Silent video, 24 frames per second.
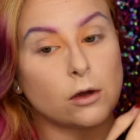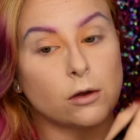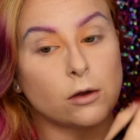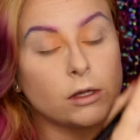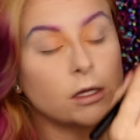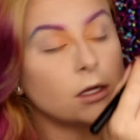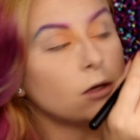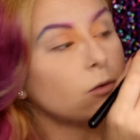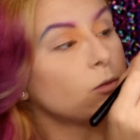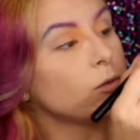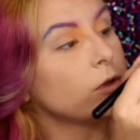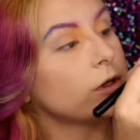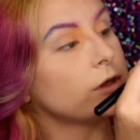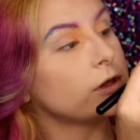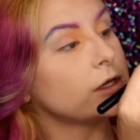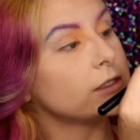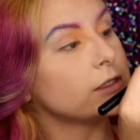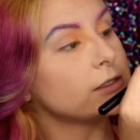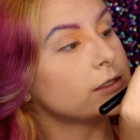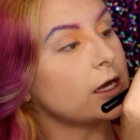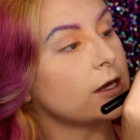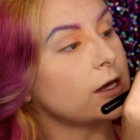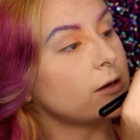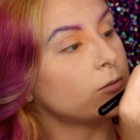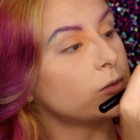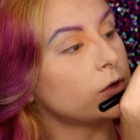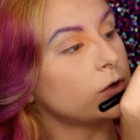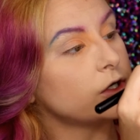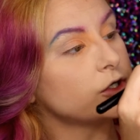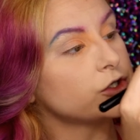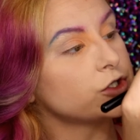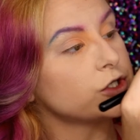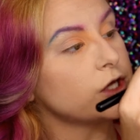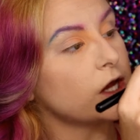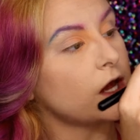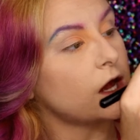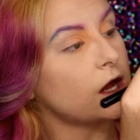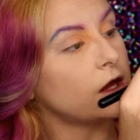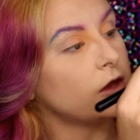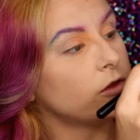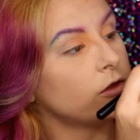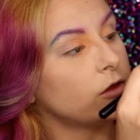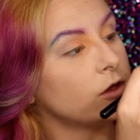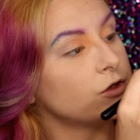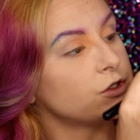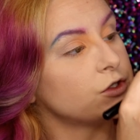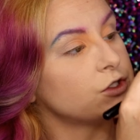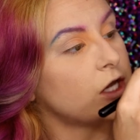Going in with the same brush
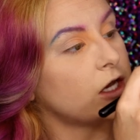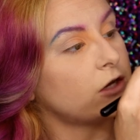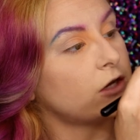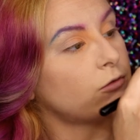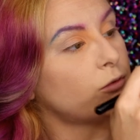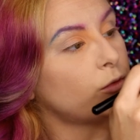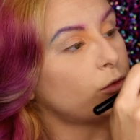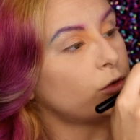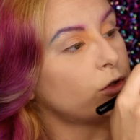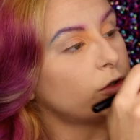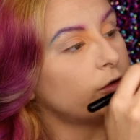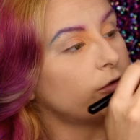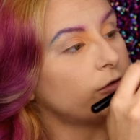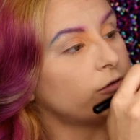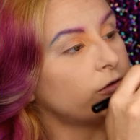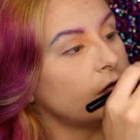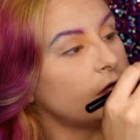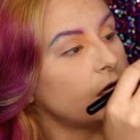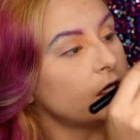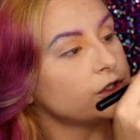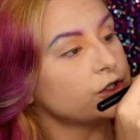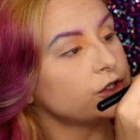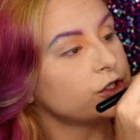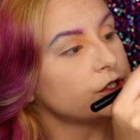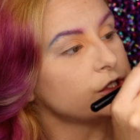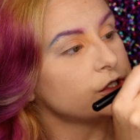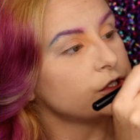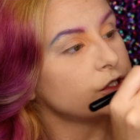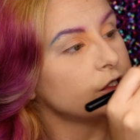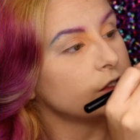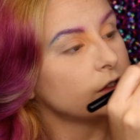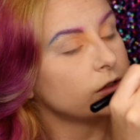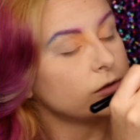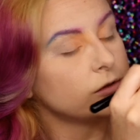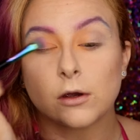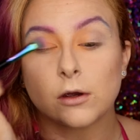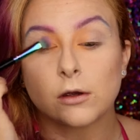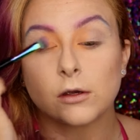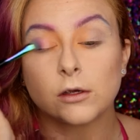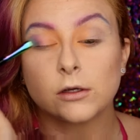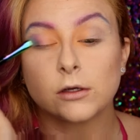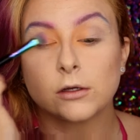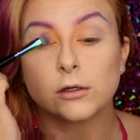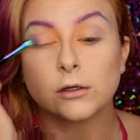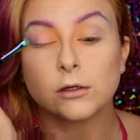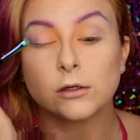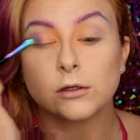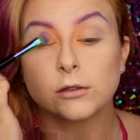and the shade Royal Flush.
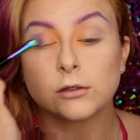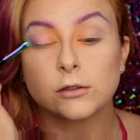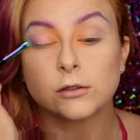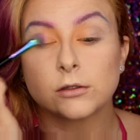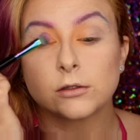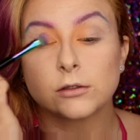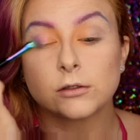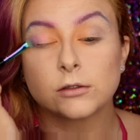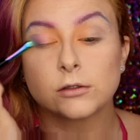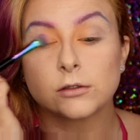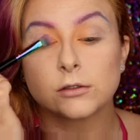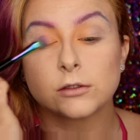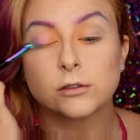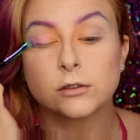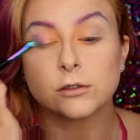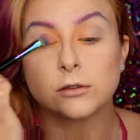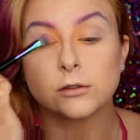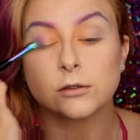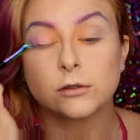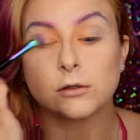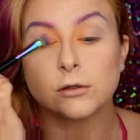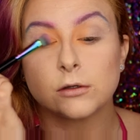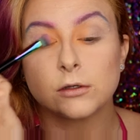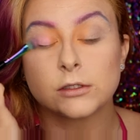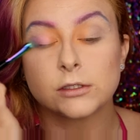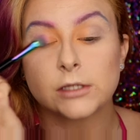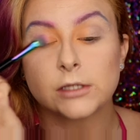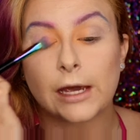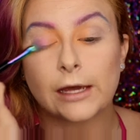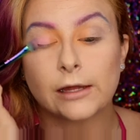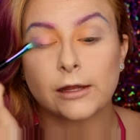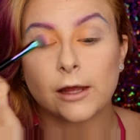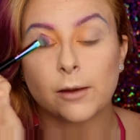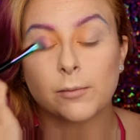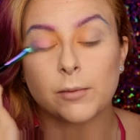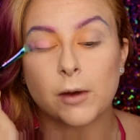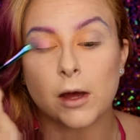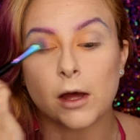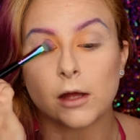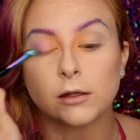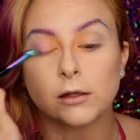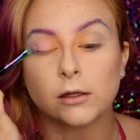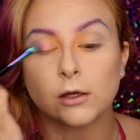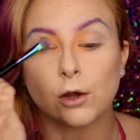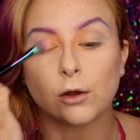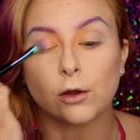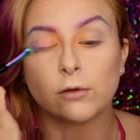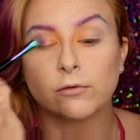Going to take that
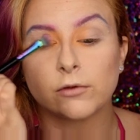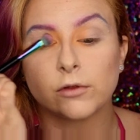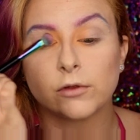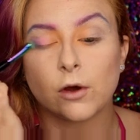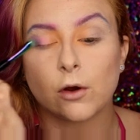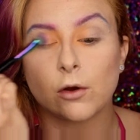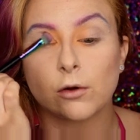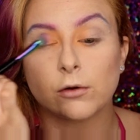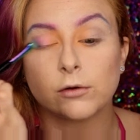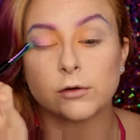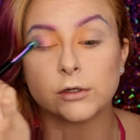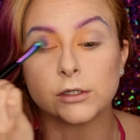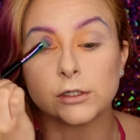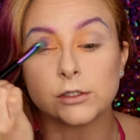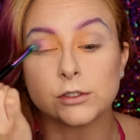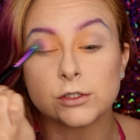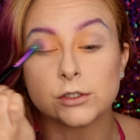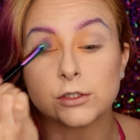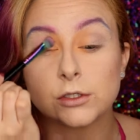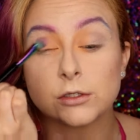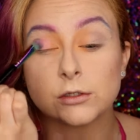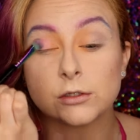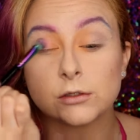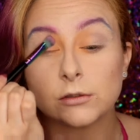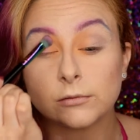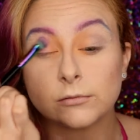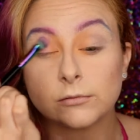partly over the orange.